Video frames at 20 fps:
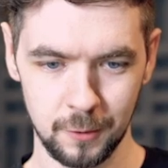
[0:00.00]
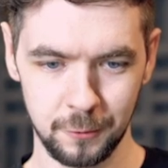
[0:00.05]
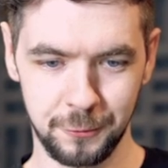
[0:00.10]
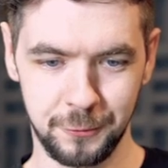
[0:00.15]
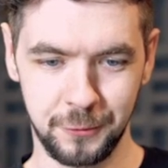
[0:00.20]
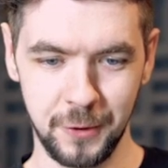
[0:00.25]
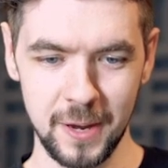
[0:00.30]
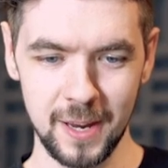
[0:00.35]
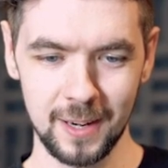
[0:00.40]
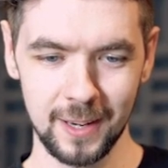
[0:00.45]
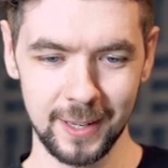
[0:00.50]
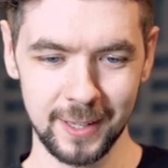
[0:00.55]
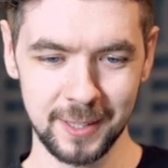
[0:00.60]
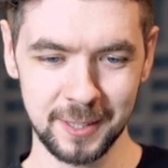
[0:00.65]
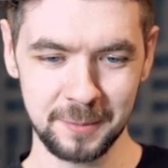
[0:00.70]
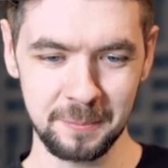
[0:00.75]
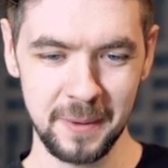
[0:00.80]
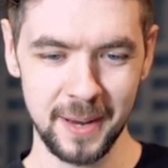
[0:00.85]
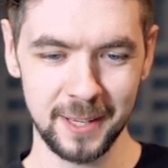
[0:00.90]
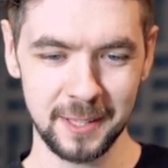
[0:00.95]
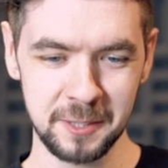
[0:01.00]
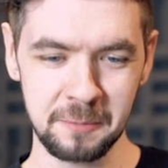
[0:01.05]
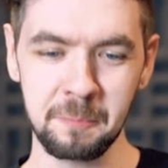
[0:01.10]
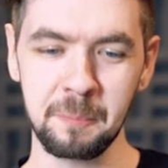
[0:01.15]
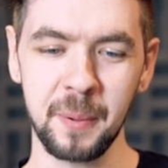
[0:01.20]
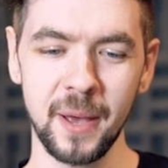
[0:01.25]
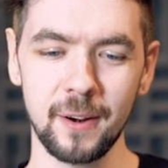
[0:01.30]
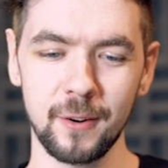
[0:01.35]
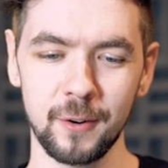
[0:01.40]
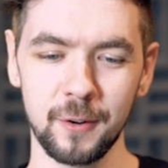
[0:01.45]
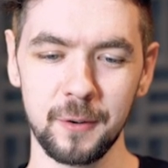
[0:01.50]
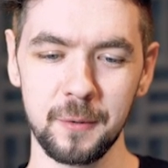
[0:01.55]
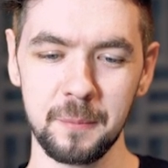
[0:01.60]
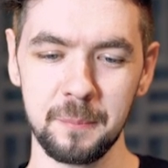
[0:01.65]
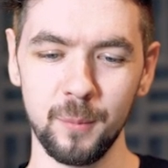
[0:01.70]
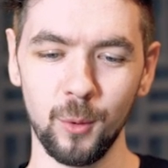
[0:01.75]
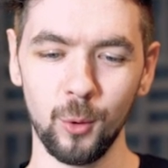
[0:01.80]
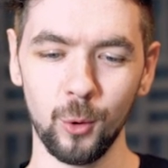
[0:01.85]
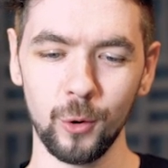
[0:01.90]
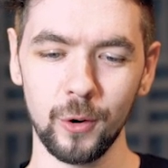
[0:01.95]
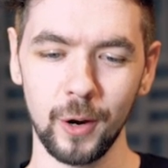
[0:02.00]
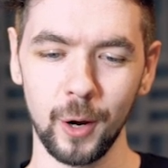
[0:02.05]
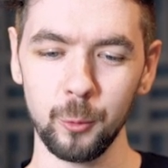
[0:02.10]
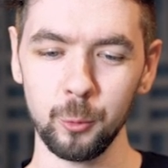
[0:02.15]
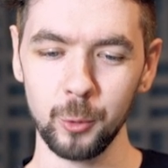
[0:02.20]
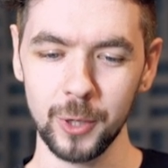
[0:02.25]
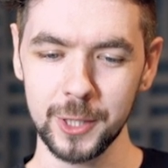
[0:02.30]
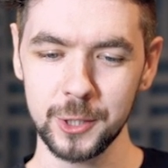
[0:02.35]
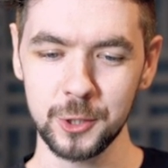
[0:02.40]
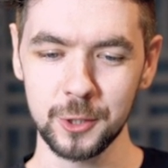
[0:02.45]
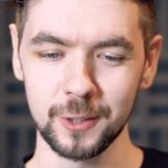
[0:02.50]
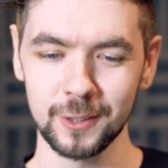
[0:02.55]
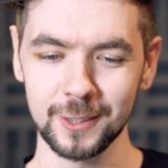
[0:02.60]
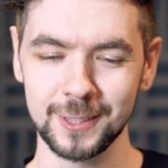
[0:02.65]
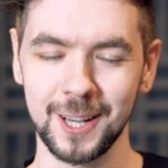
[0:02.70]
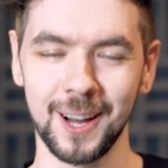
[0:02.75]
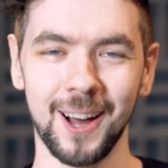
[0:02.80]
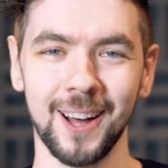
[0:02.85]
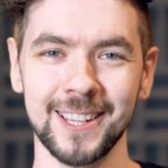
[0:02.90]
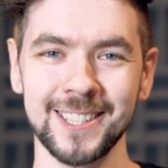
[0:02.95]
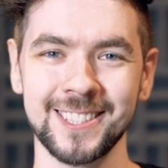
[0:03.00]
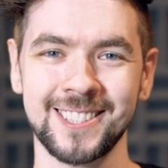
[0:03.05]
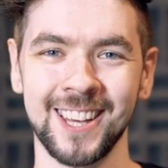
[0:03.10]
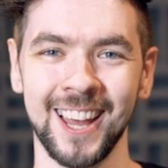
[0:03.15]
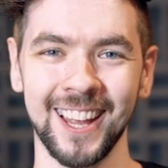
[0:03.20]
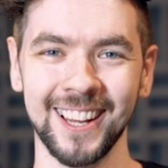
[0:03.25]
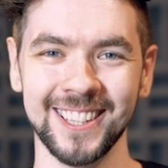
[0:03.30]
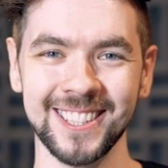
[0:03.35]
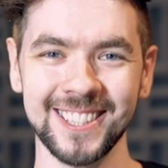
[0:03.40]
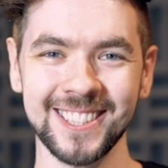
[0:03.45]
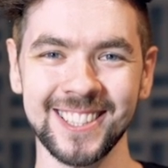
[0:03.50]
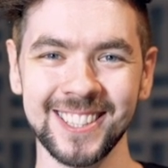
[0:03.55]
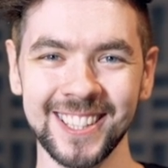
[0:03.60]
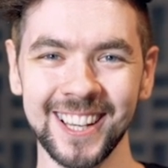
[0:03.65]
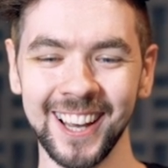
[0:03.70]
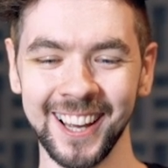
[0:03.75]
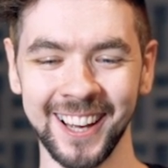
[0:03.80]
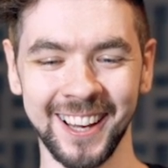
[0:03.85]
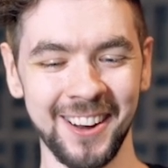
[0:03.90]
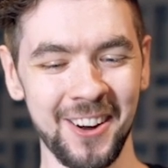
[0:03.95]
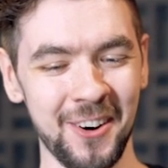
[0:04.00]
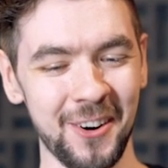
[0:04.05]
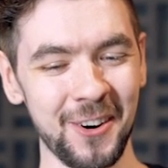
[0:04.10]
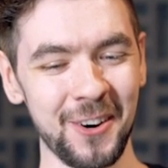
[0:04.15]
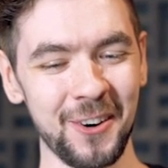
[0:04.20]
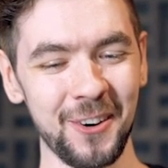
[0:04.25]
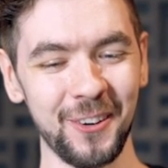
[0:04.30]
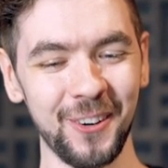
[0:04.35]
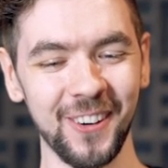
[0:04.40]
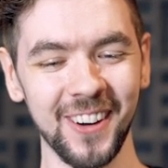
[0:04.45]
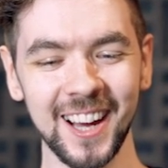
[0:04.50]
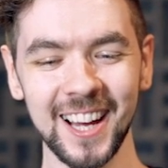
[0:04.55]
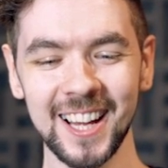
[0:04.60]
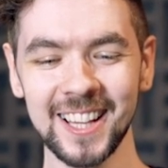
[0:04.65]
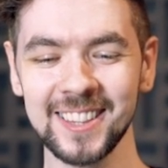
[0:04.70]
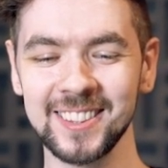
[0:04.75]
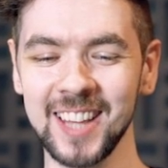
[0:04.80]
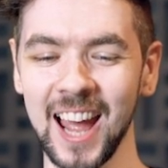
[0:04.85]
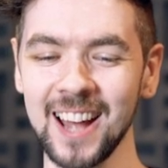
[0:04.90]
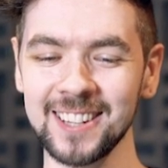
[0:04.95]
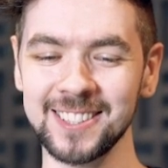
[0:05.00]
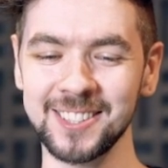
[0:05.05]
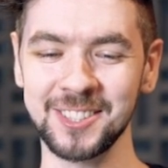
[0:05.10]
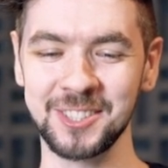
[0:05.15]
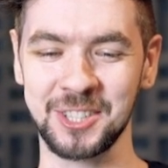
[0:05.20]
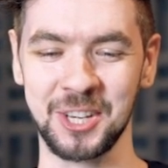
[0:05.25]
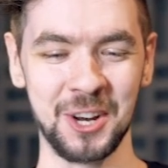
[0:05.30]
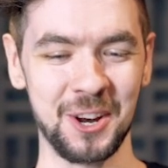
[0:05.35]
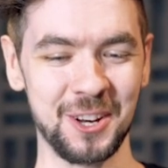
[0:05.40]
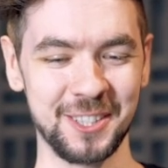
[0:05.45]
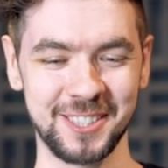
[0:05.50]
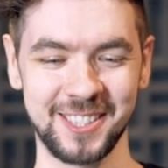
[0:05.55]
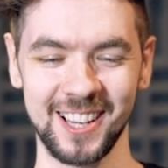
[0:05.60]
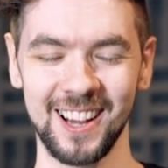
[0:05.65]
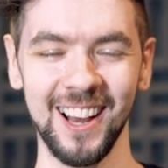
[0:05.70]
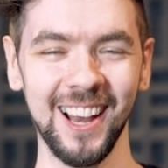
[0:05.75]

Felix makes better, more original content. Oh, that's just a